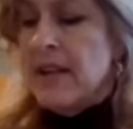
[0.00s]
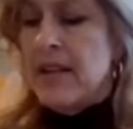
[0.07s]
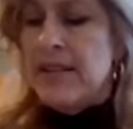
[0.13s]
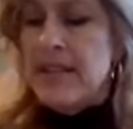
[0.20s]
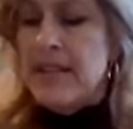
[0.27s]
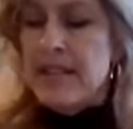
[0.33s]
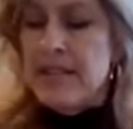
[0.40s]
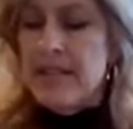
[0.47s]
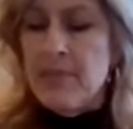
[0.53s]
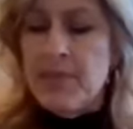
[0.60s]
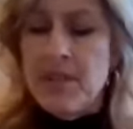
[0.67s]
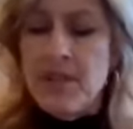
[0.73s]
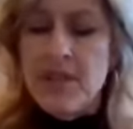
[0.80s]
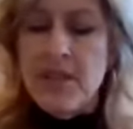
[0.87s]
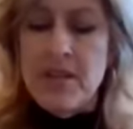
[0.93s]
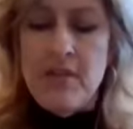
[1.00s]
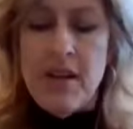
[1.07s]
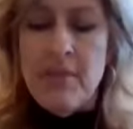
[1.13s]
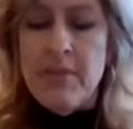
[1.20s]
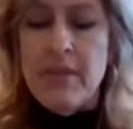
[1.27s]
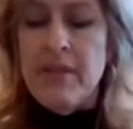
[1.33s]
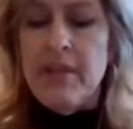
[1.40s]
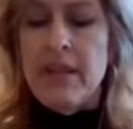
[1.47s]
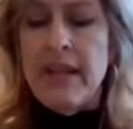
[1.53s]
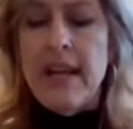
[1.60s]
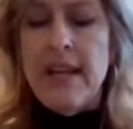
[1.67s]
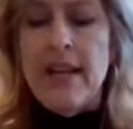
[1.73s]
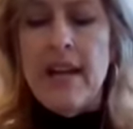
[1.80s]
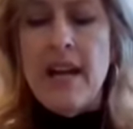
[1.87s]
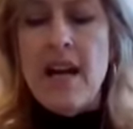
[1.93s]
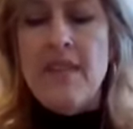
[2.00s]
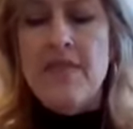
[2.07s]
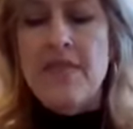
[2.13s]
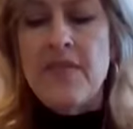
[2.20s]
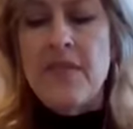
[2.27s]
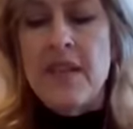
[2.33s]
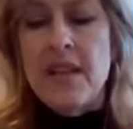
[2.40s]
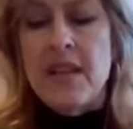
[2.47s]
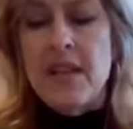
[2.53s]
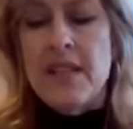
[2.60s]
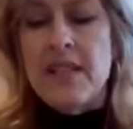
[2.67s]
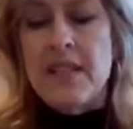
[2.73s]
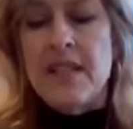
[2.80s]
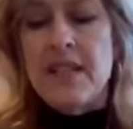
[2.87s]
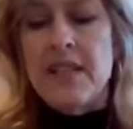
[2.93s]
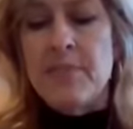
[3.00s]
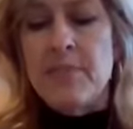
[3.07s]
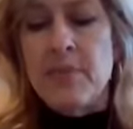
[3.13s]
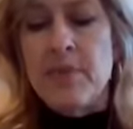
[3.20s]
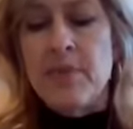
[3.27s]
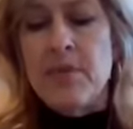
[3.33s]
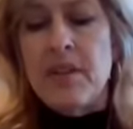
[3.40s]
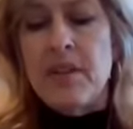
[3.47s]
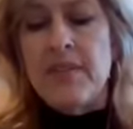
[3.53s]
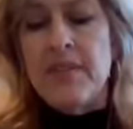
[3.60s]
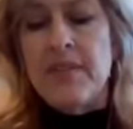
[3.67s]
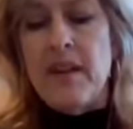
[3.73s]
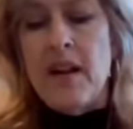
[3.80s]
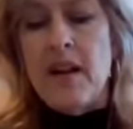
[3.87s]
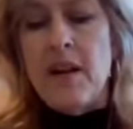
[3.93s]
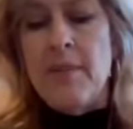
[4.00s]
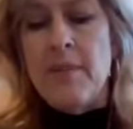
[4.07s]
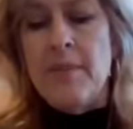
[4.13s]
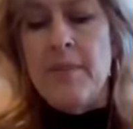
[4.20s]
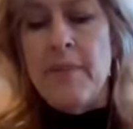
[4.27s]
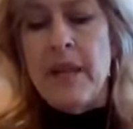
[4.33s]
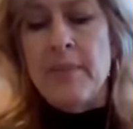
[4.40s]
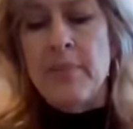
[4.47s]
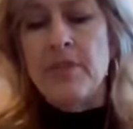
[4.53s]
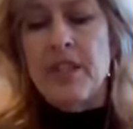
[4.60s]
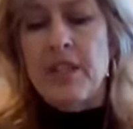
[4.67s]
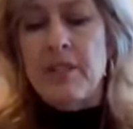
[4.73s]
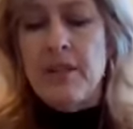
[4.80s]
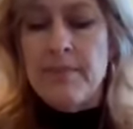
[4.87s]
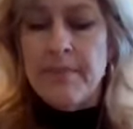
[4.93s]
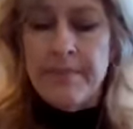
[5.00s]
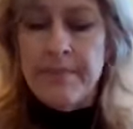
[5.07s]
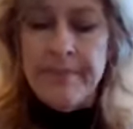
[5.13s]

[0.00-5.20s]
and this is up to you, I'm going to add a half teaspoon of maple syrup,